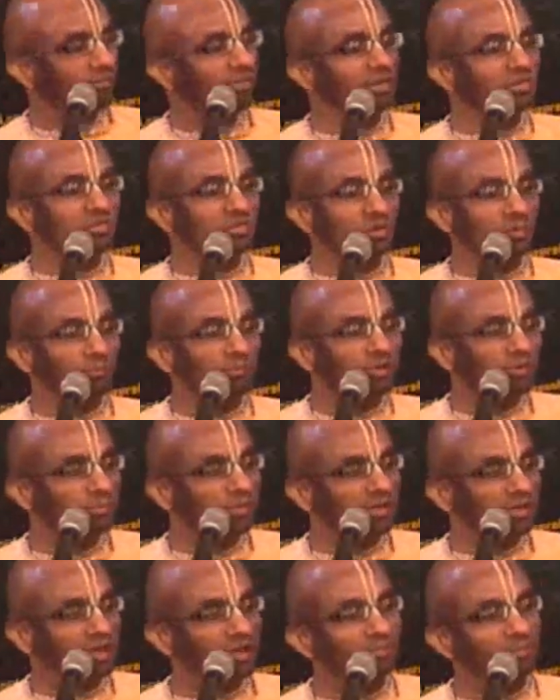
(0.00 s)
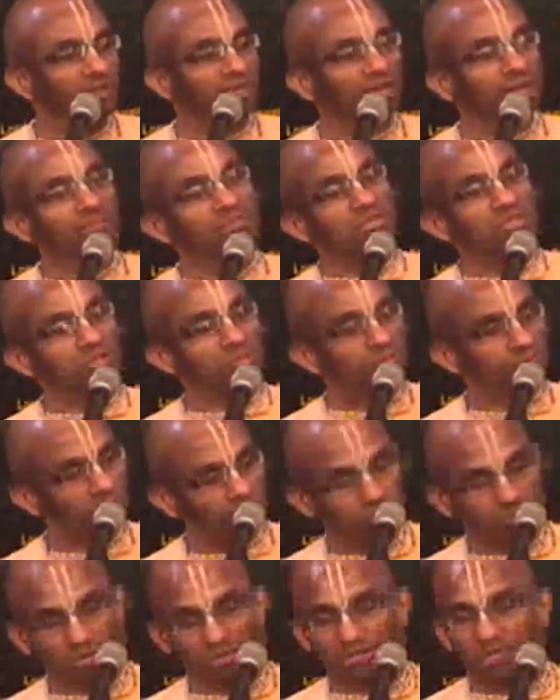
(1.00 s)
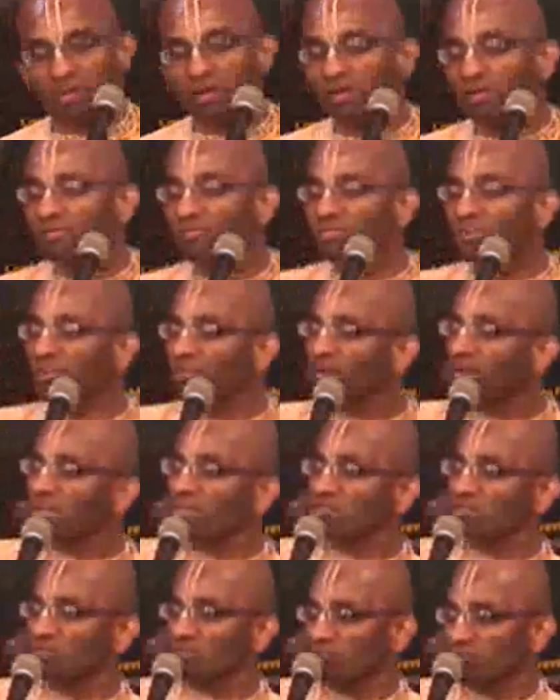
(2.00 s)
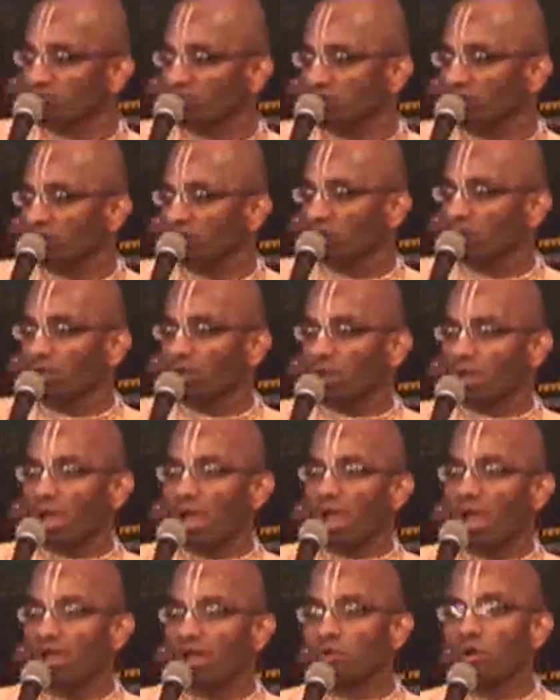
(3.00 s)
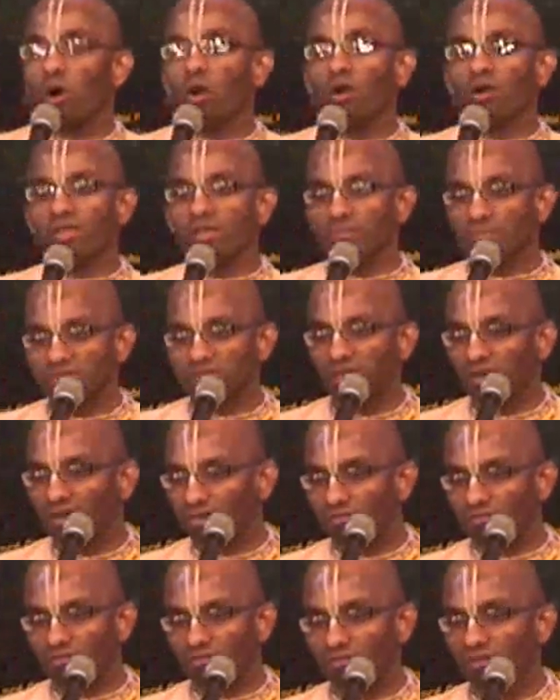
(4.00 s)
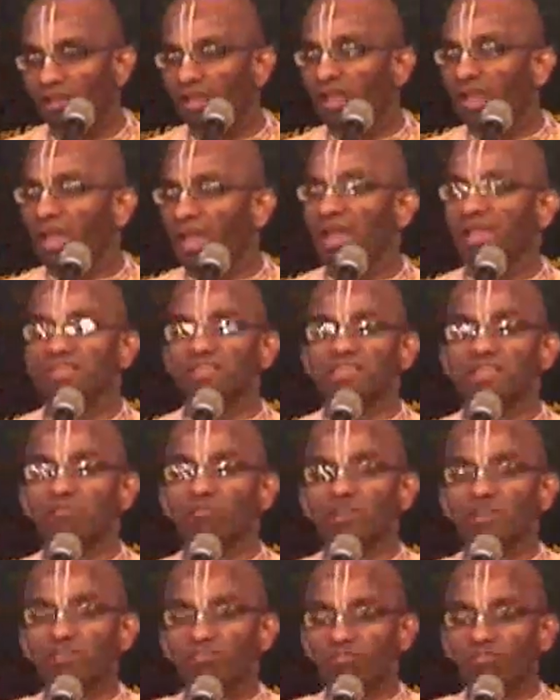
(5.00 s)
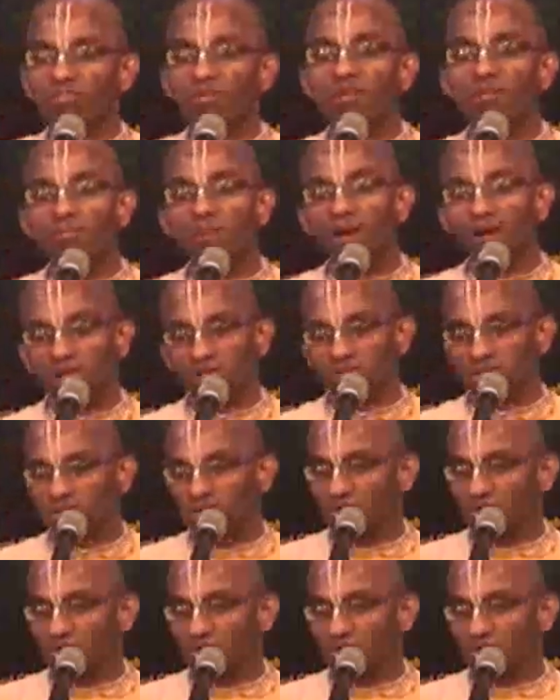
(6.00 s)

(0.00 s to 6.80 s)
which people can become spiritual. There are different religions. And God Himself has given different paths.